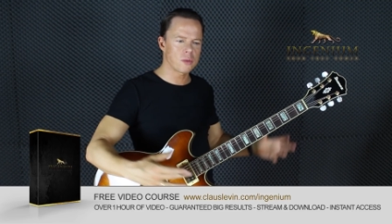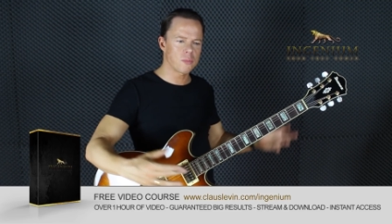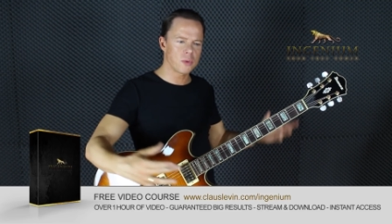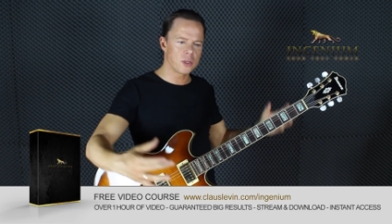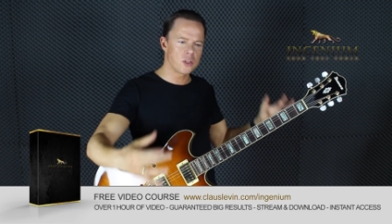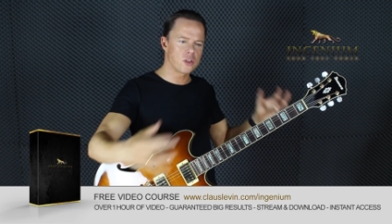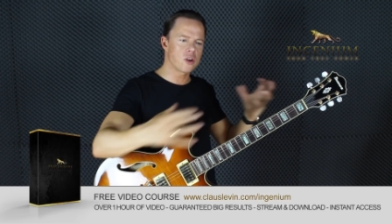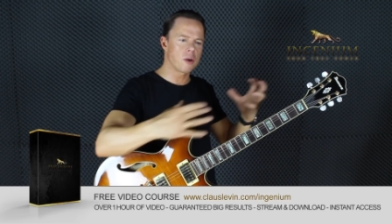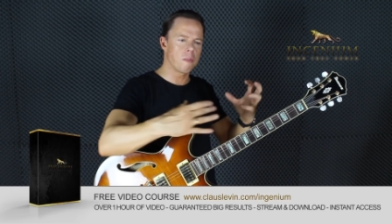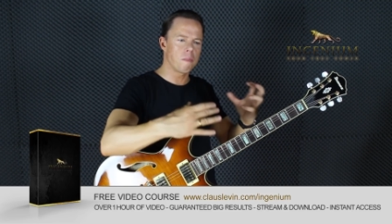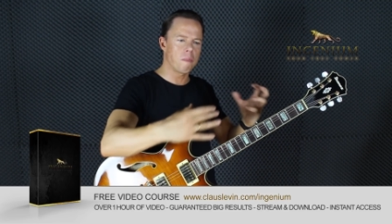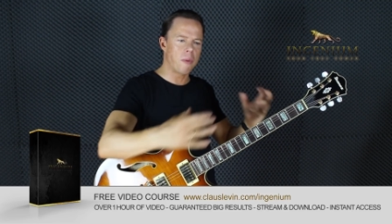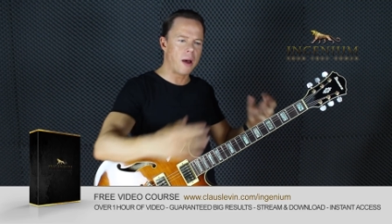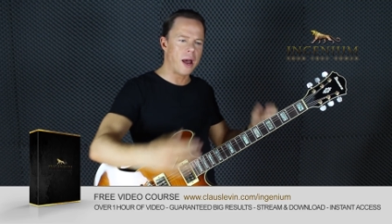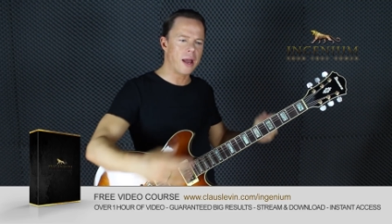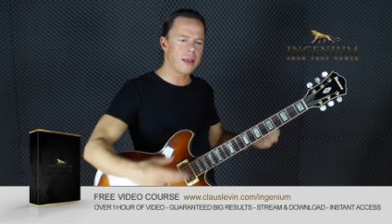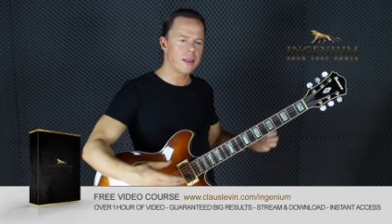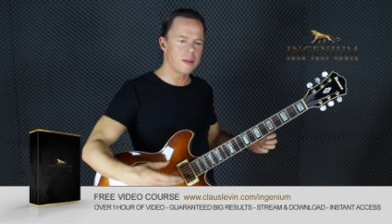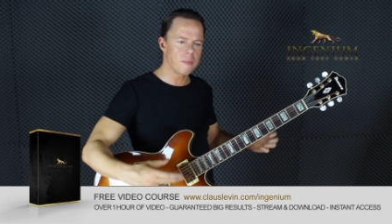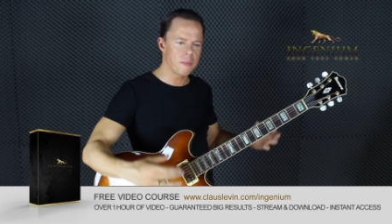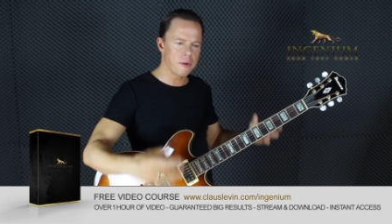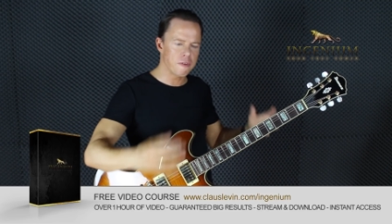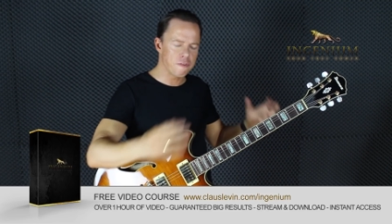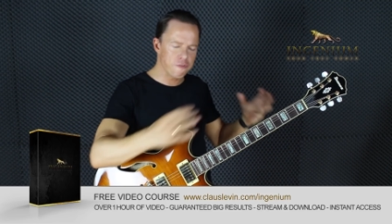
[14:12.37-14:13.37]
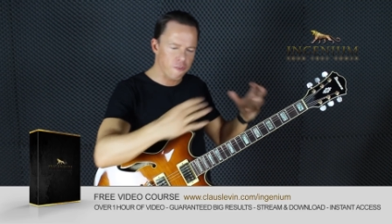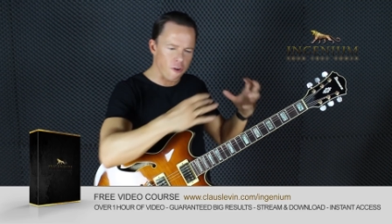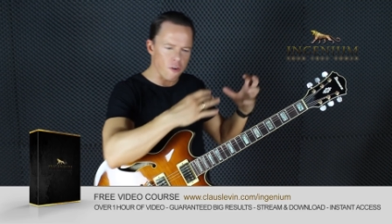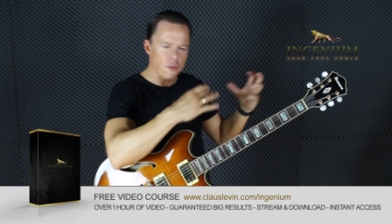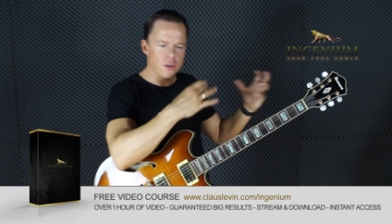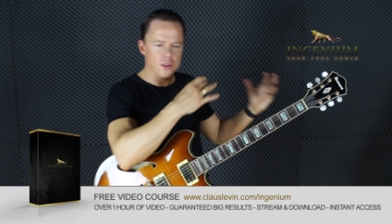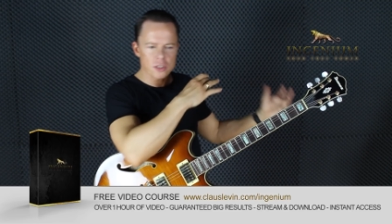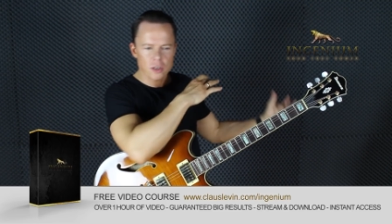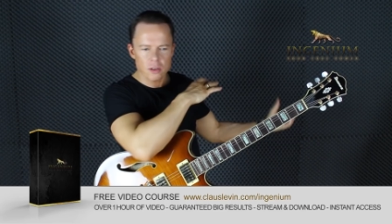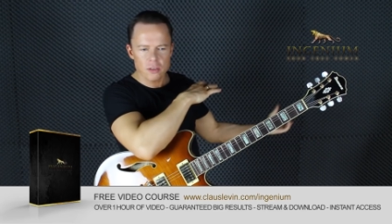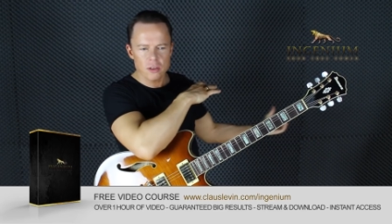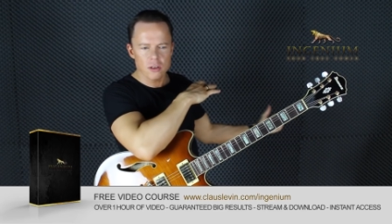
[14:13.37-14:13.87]
And when you combine them and
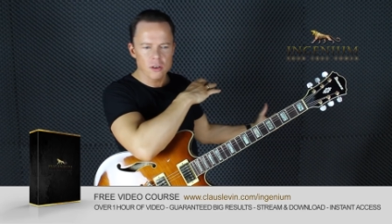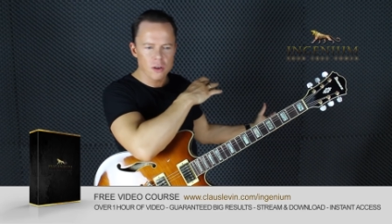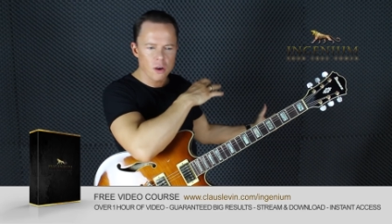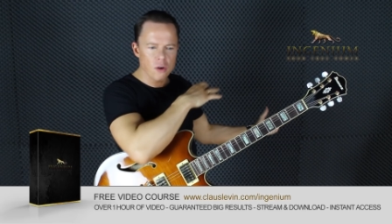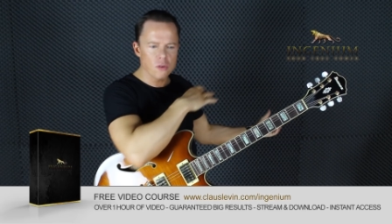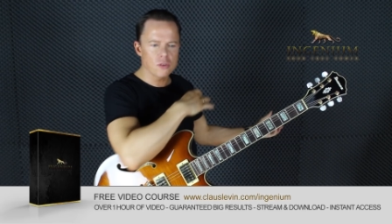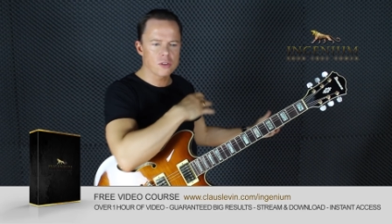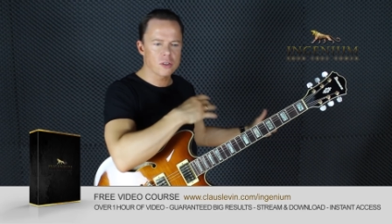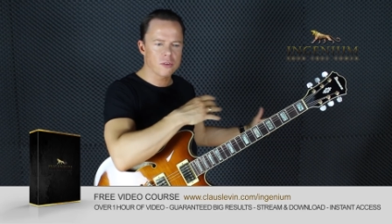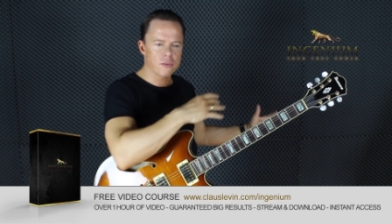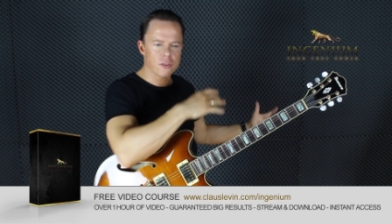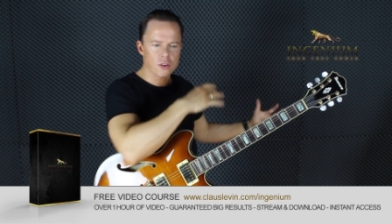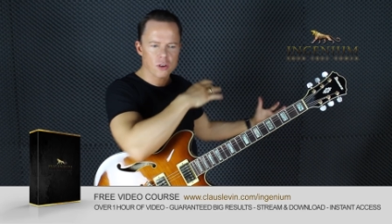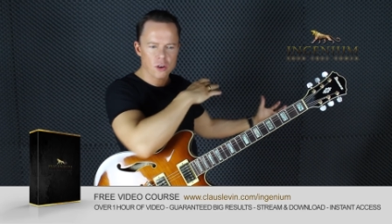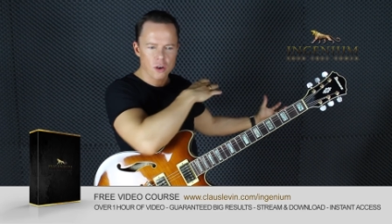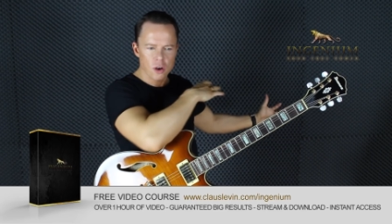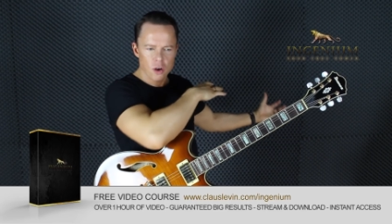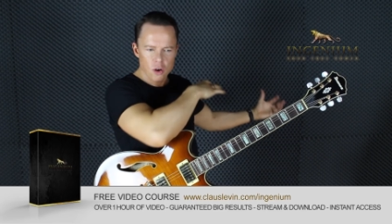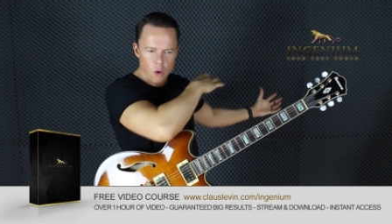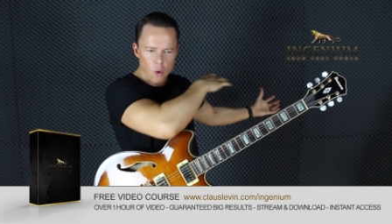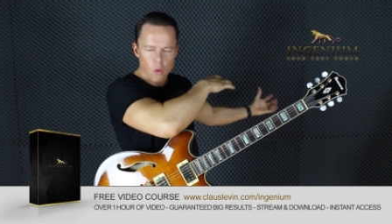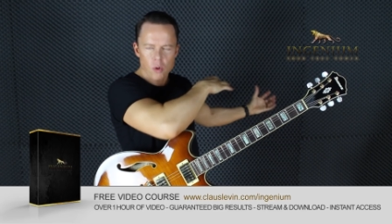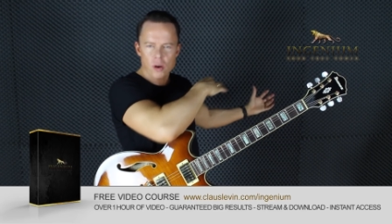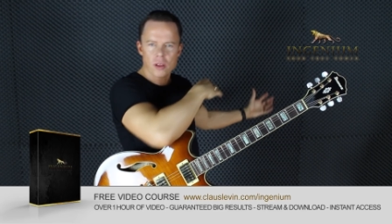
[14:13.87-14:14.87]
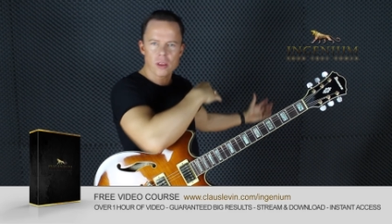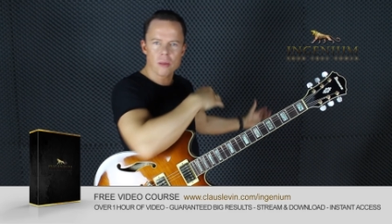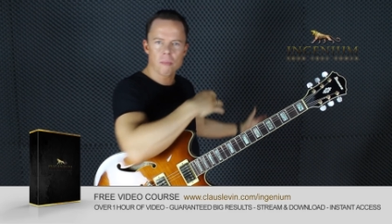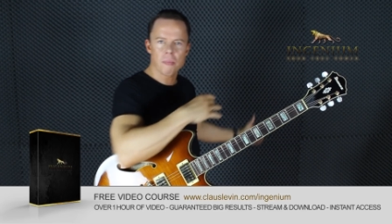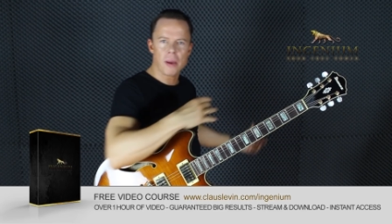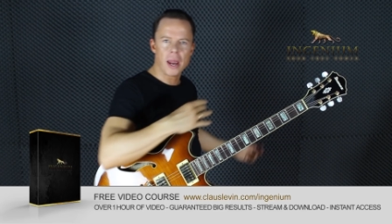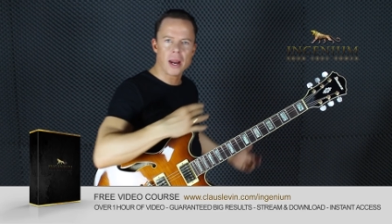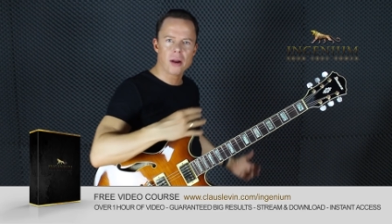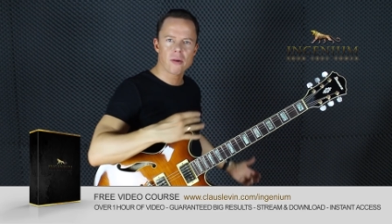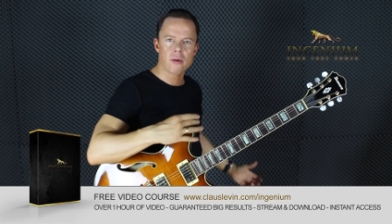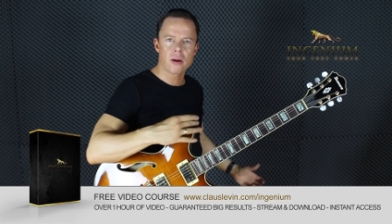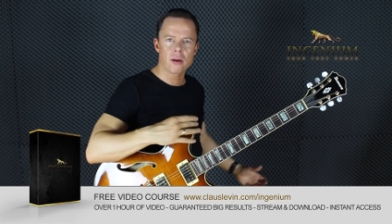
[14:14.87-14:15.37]
focus on the notes of the chord in the
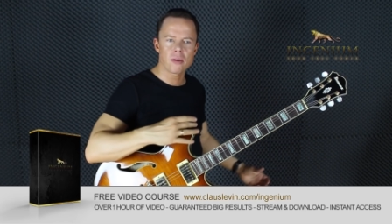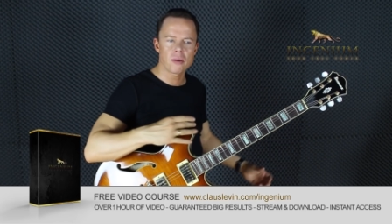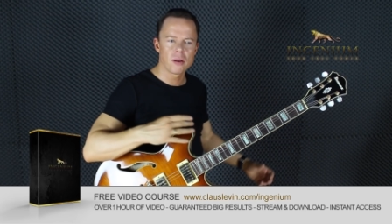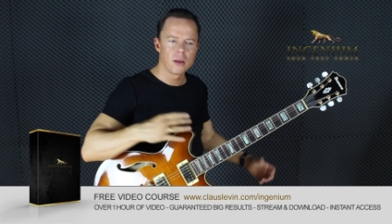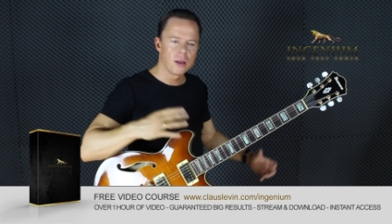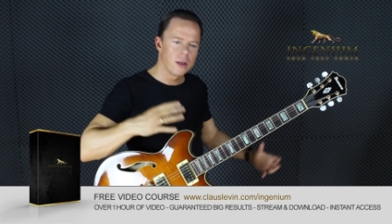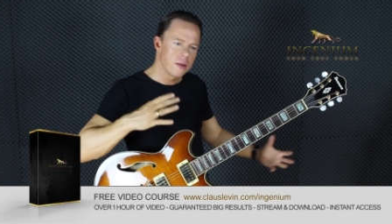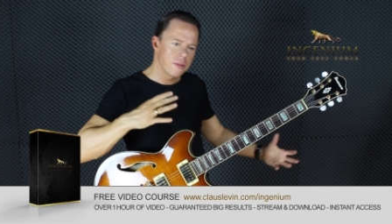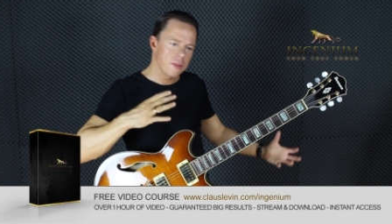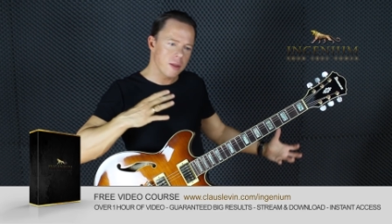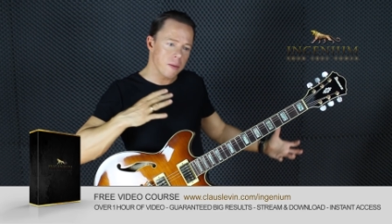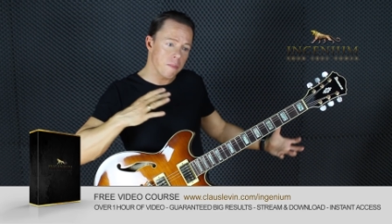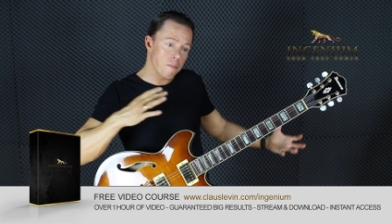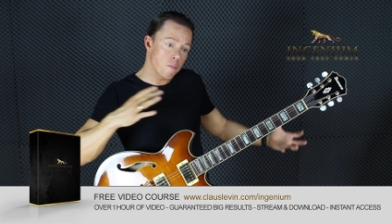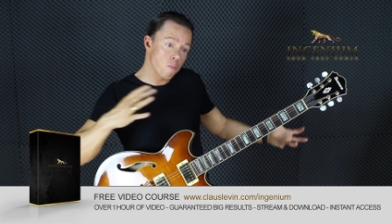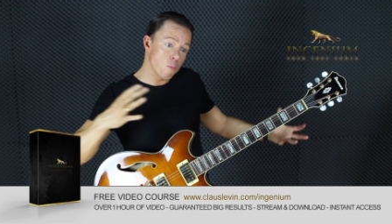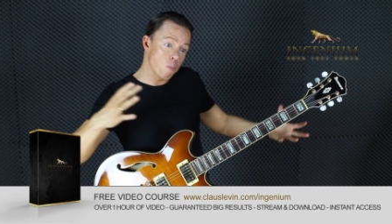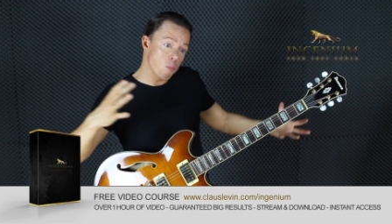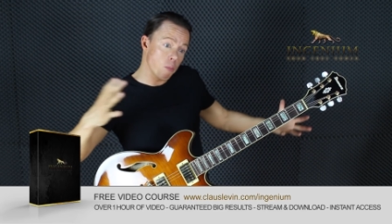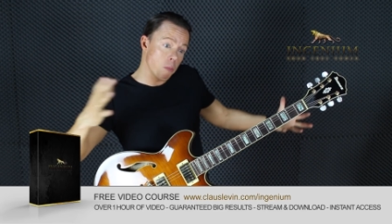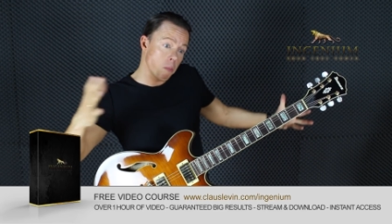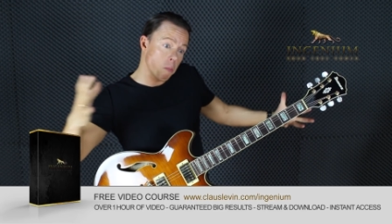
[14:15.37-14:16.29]
background, then